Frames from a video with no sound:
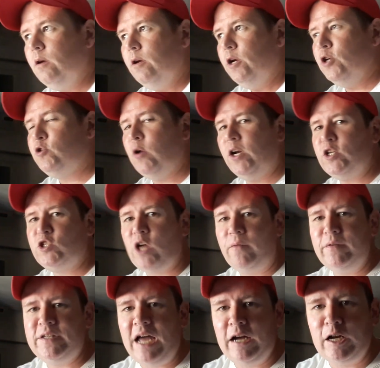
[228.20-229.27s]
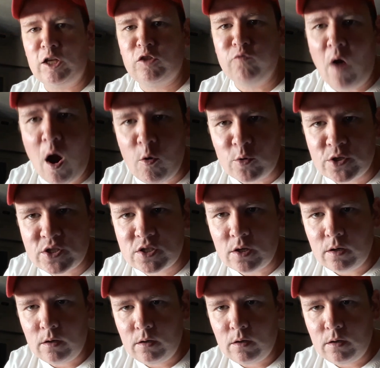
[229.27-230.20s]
You're trying to shove it down our throats!